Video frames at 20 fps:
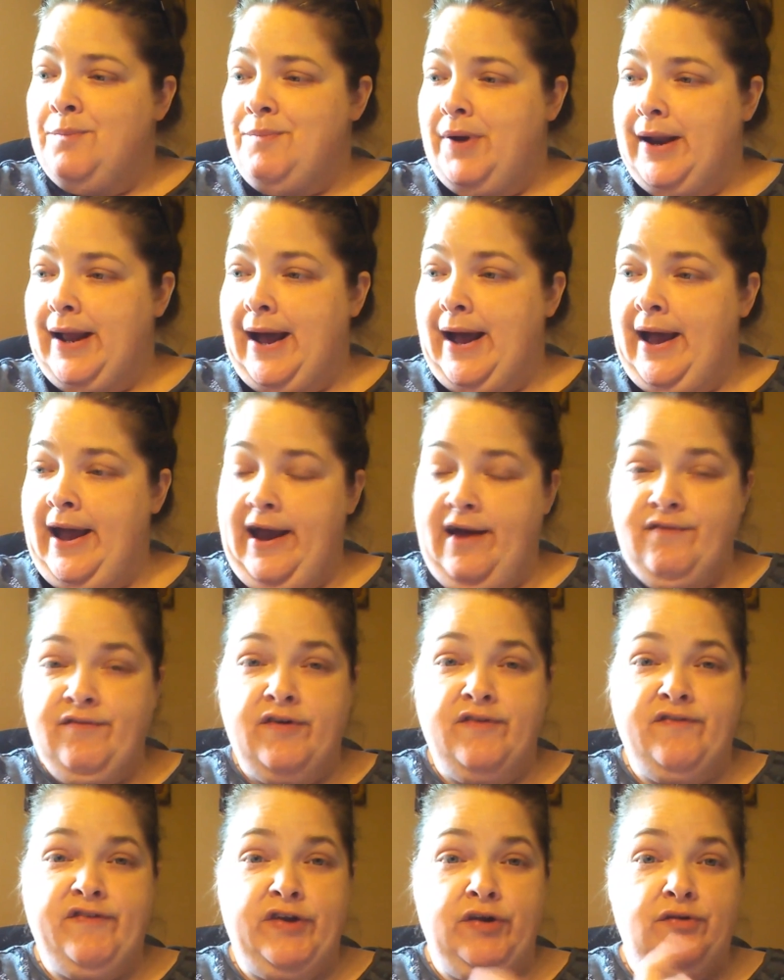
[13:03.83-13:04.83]
But I have
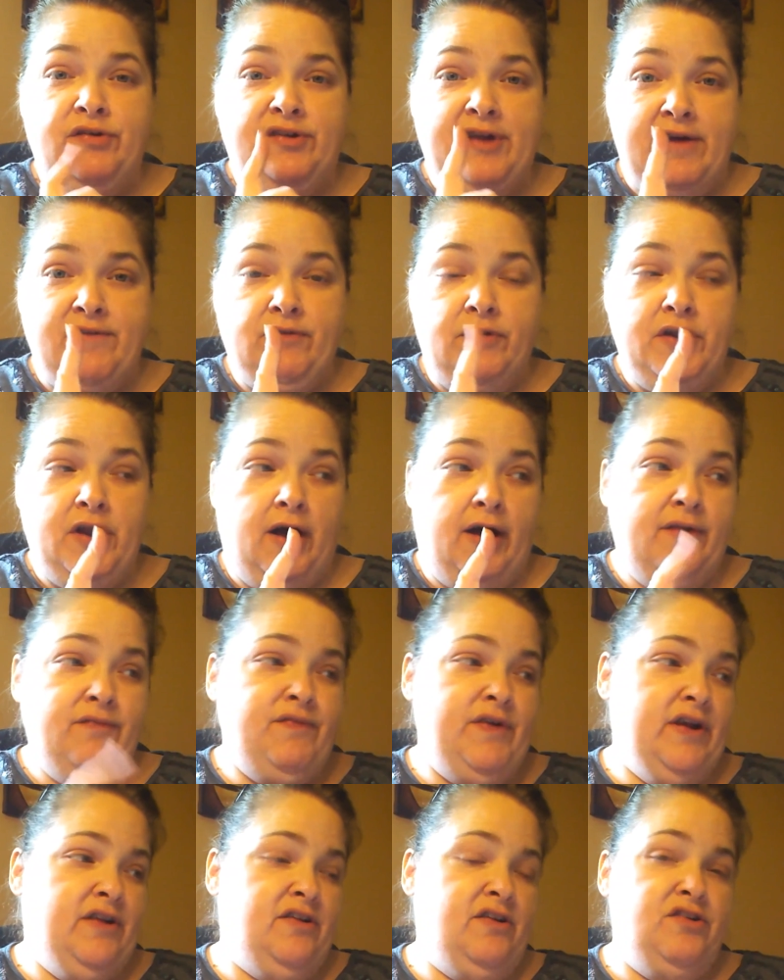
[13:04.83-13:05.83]
reviewed several
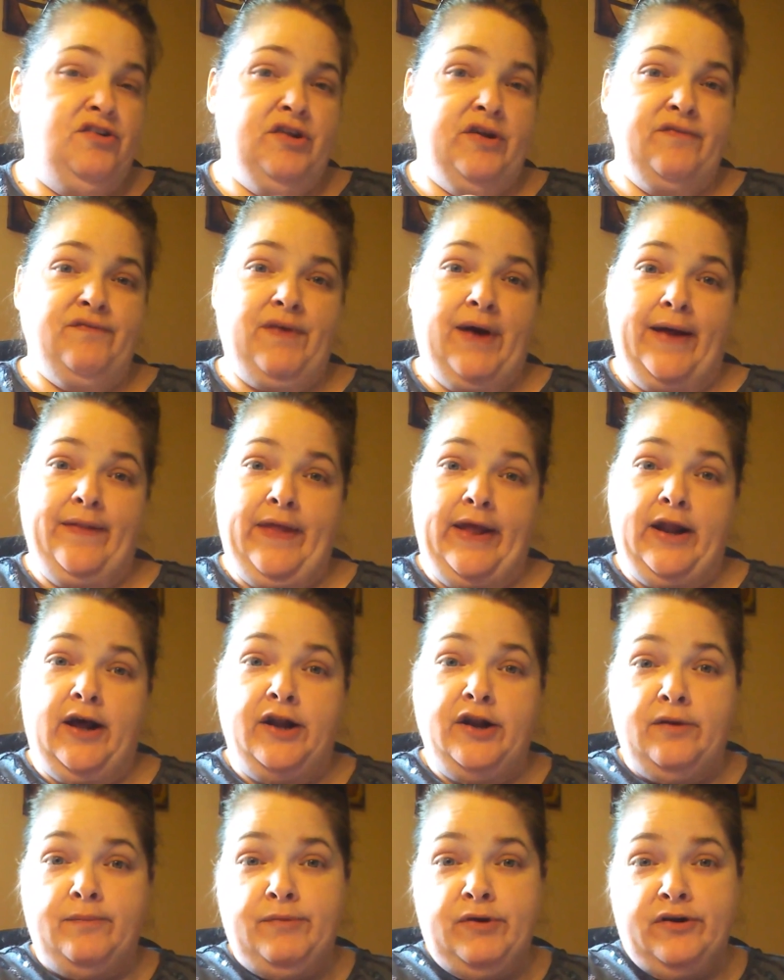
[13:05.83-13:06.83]
nonfictions. You can find that
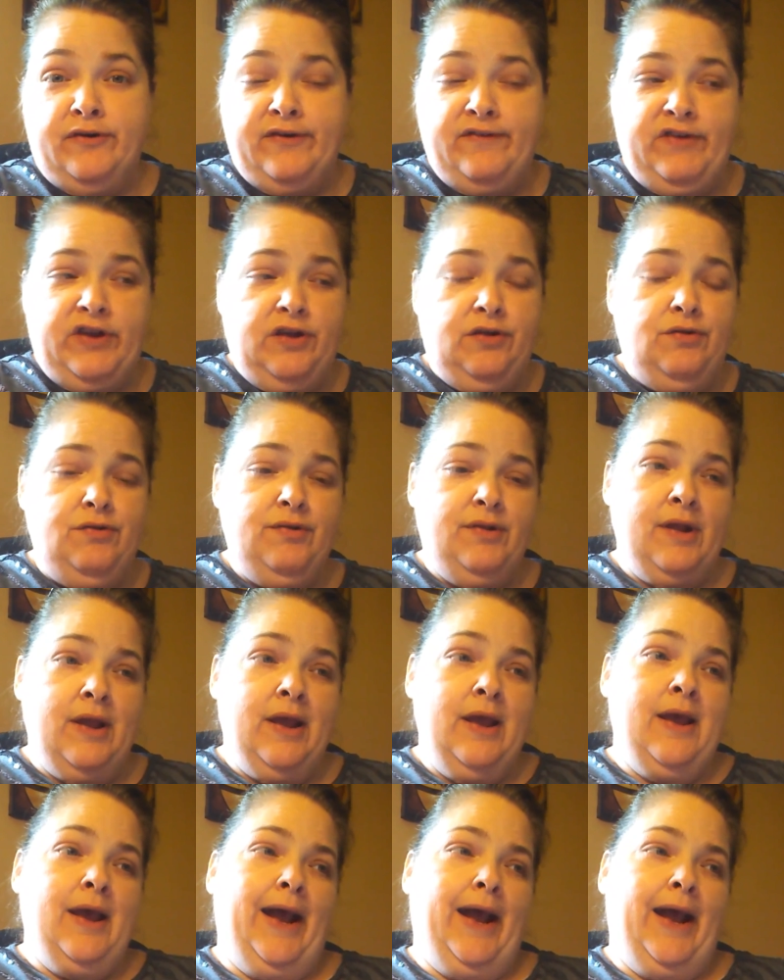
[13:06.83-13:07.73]
under book reviews.